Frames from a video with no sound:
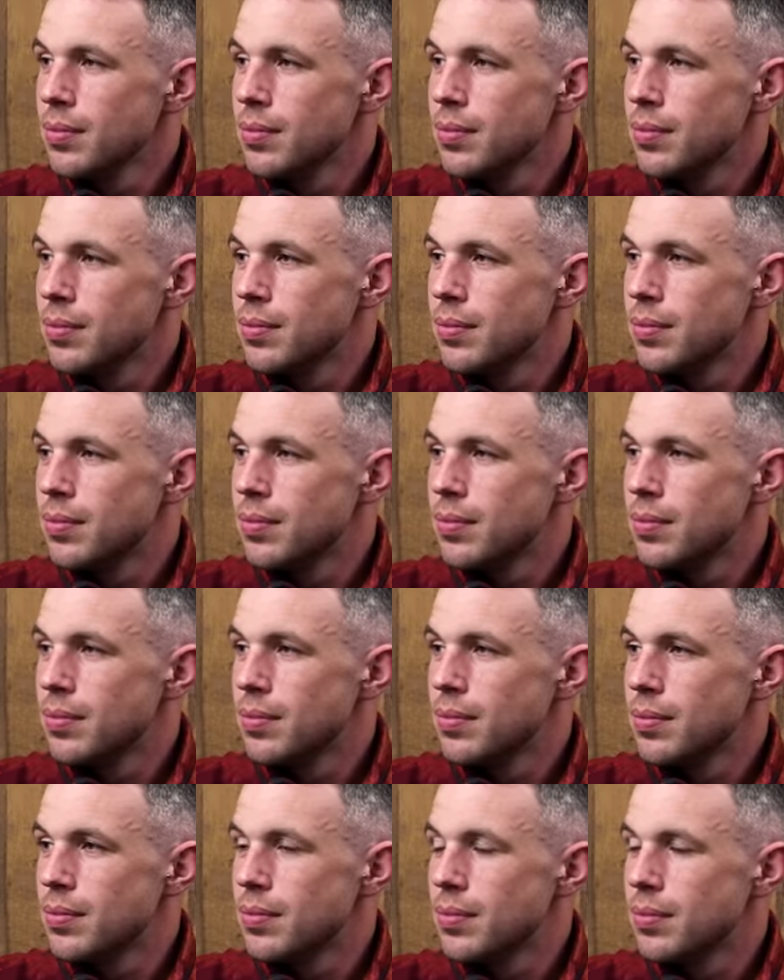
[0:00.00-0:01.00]

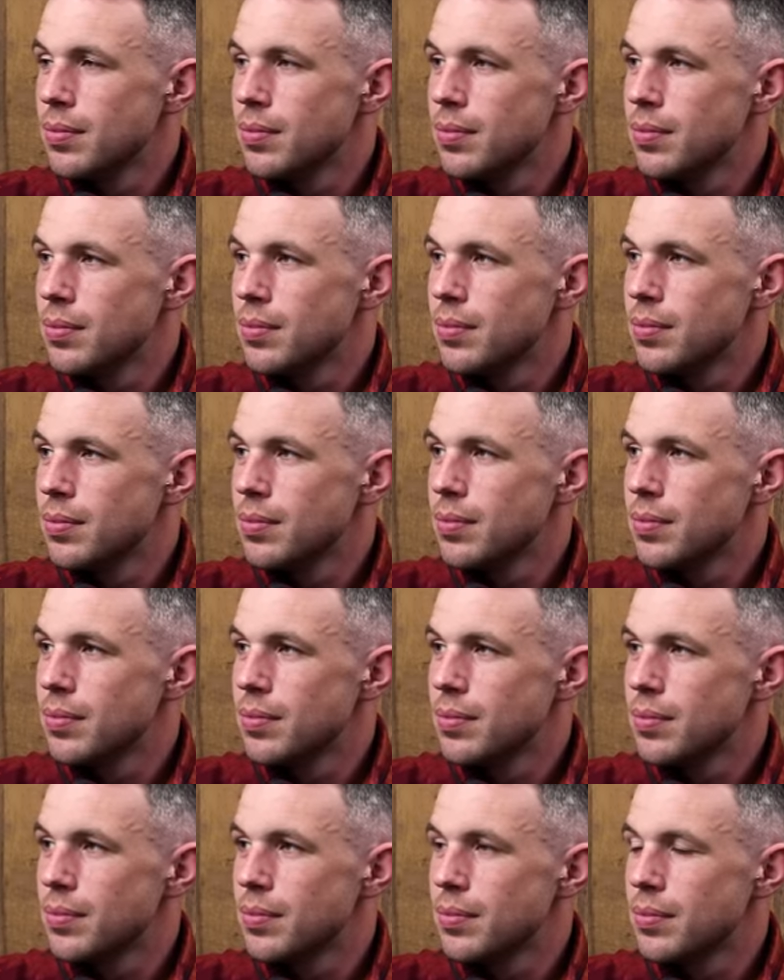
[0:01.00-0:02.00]

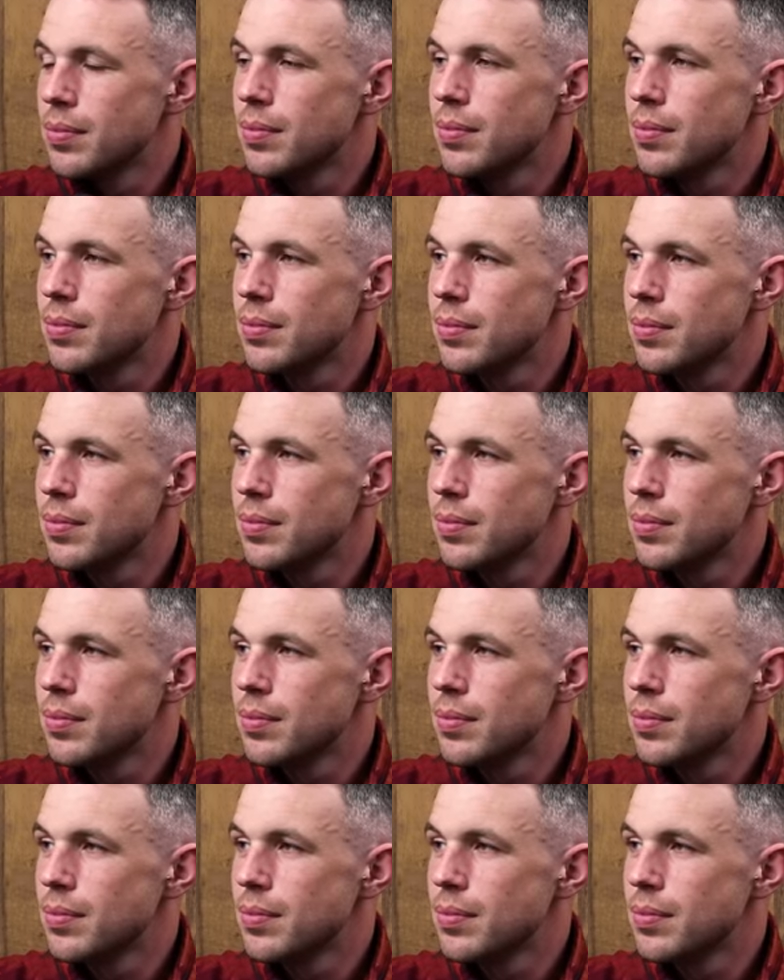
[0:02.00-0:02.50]
(not speaking)